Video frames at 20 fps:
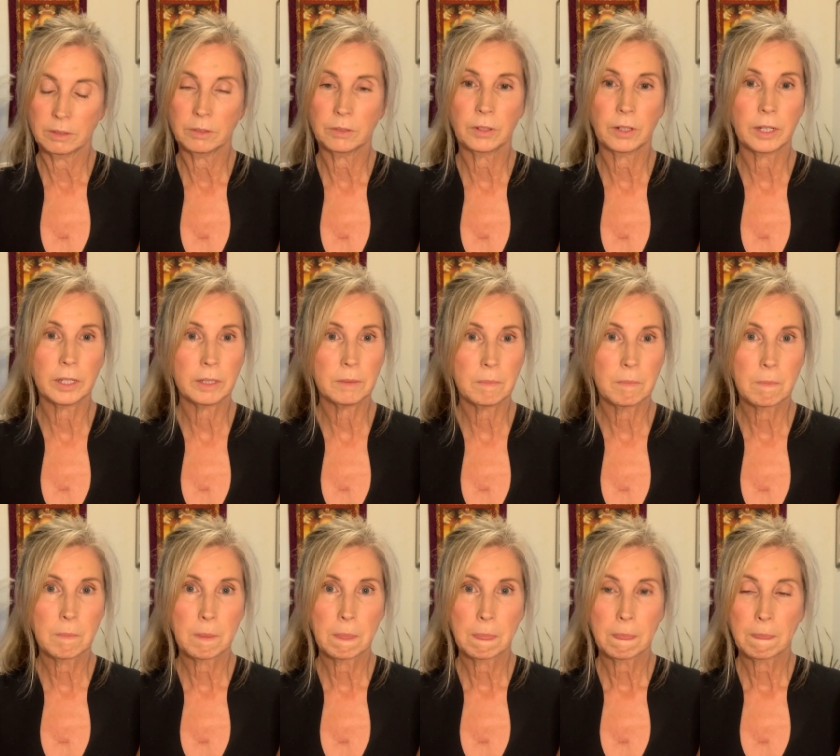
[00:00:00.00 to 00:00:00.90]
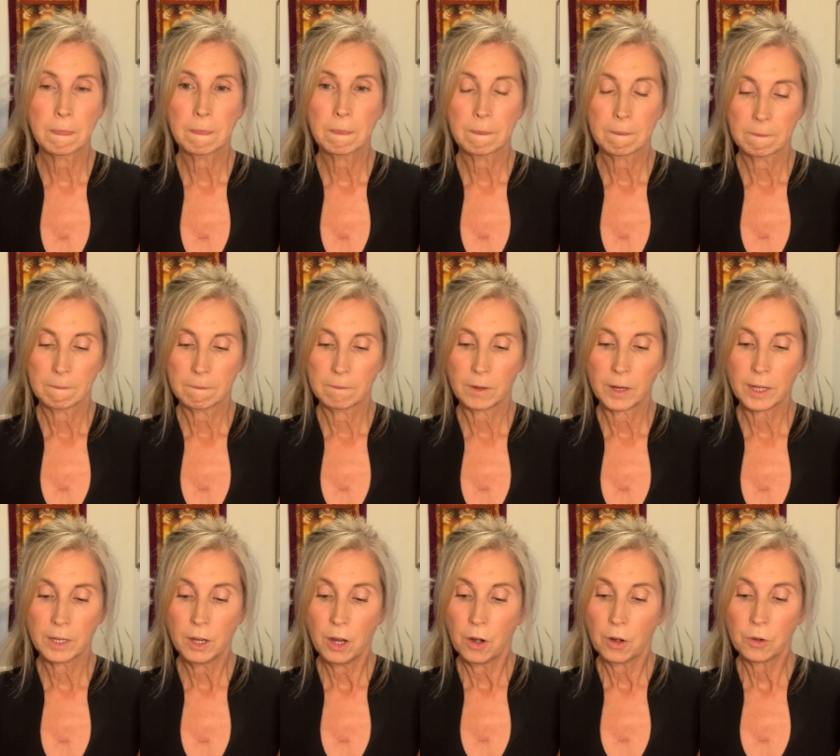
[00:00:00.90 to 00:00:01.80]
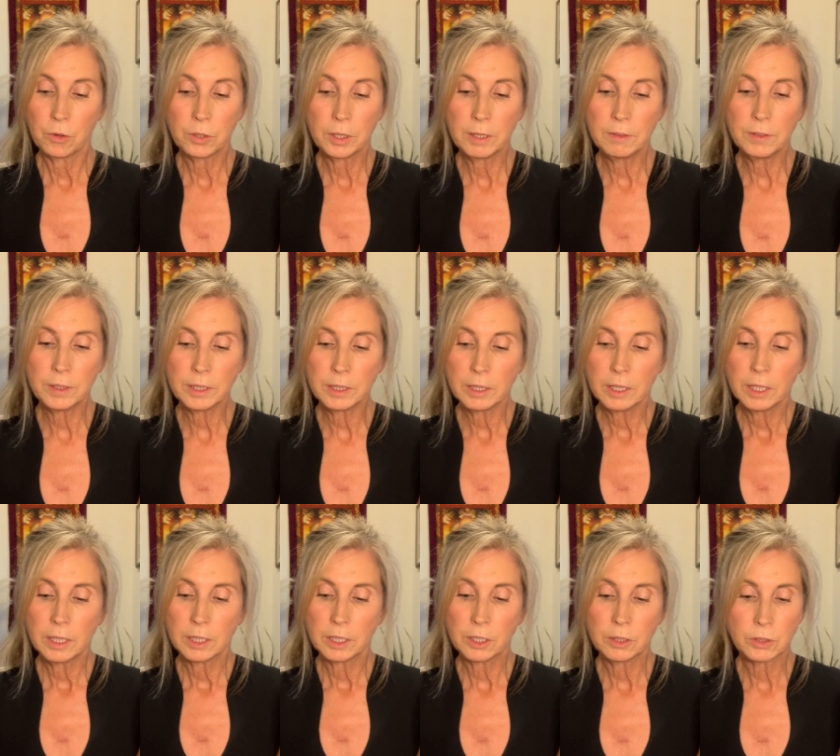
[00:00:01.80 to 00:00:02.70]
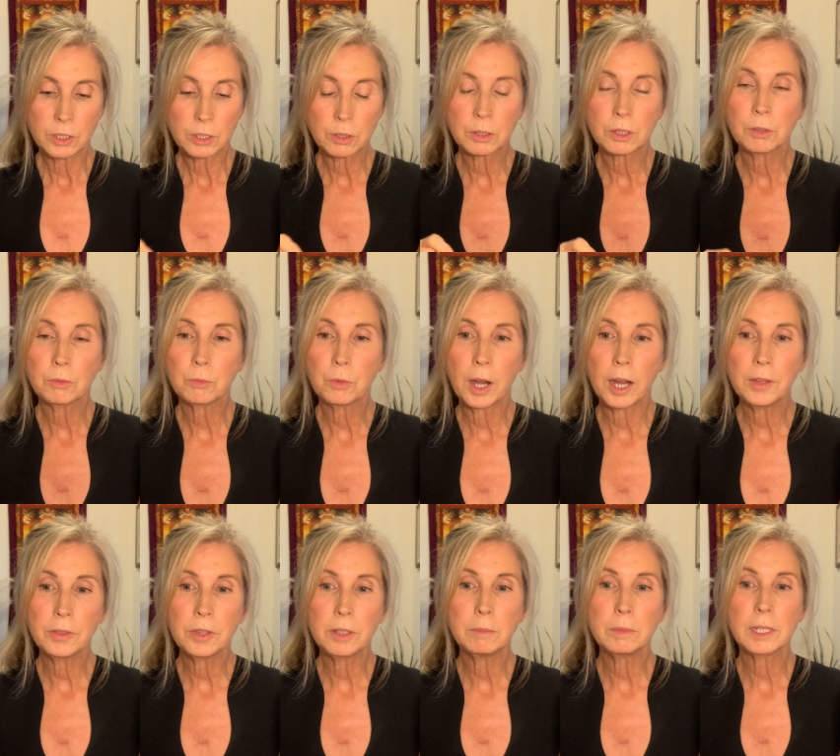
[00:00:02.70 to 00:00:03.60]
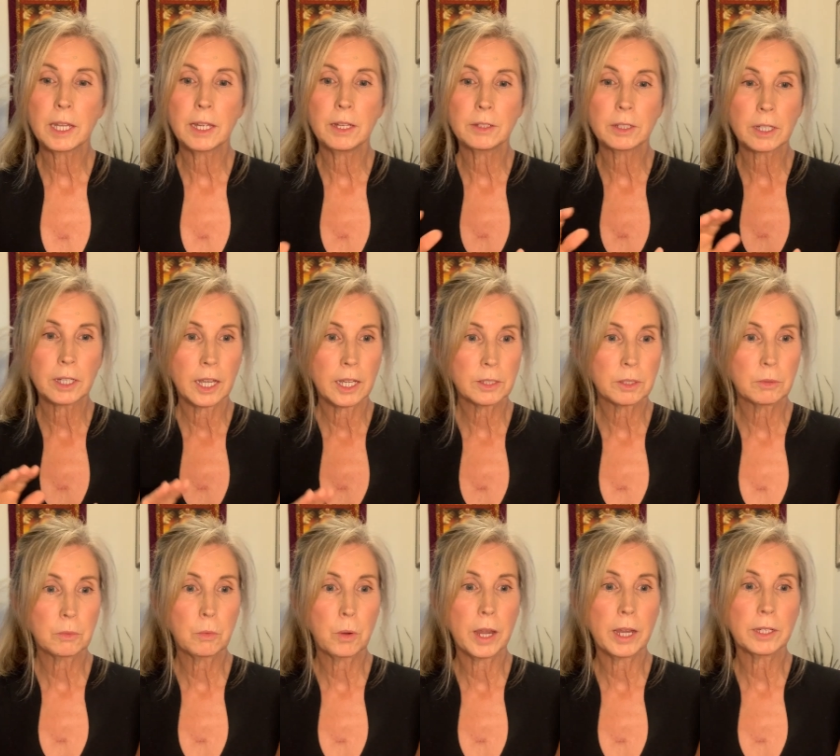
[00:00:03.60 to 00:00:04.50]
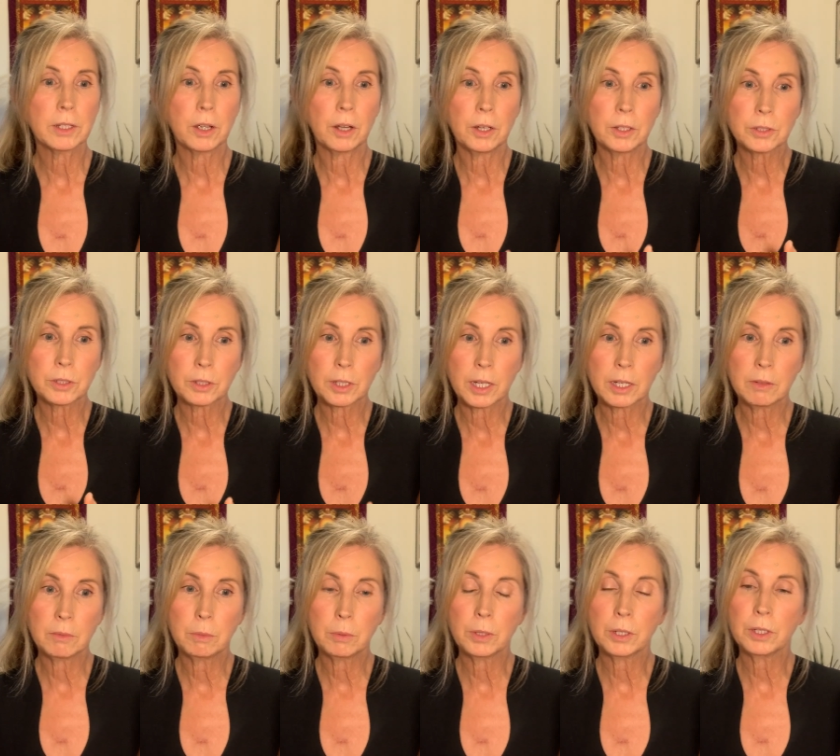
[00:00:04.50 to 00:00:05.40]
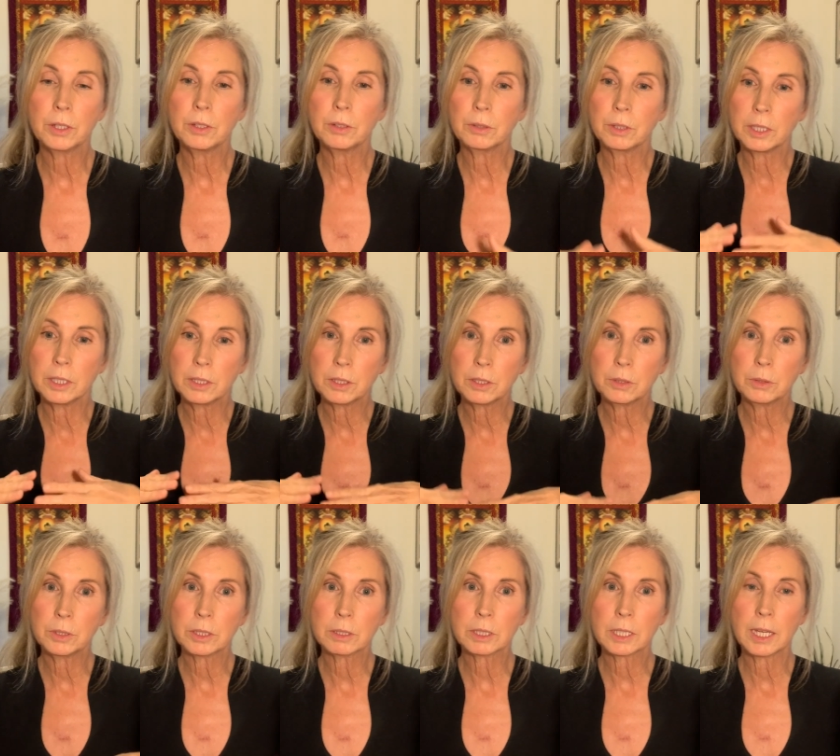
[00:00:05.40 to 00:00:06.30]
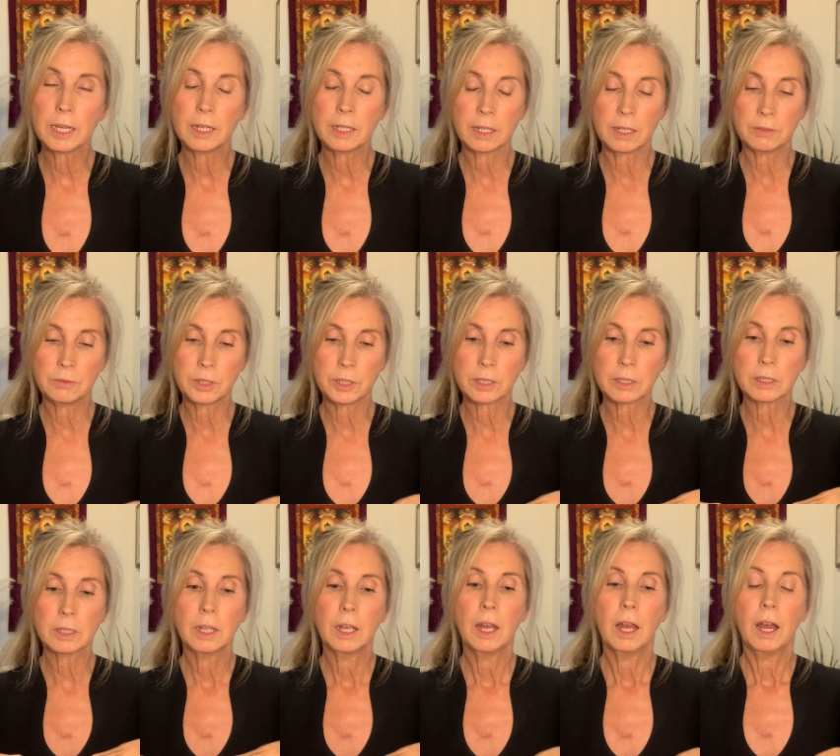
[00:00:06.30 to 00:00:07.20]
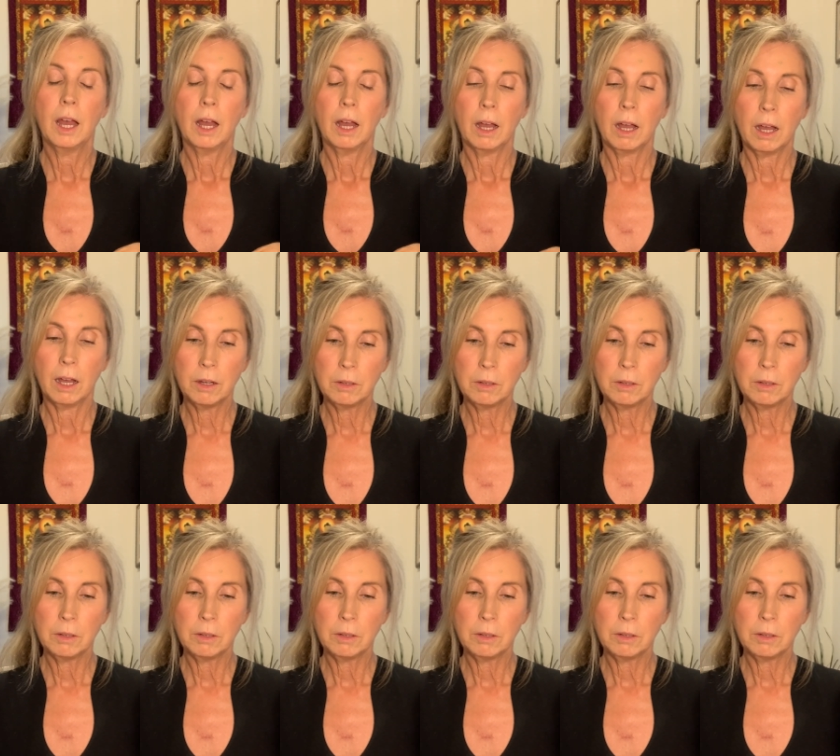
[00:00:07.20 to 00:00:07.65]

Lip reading: right? Right? Or even, just to write them down as a way to also kind of bring you into a state of just, oh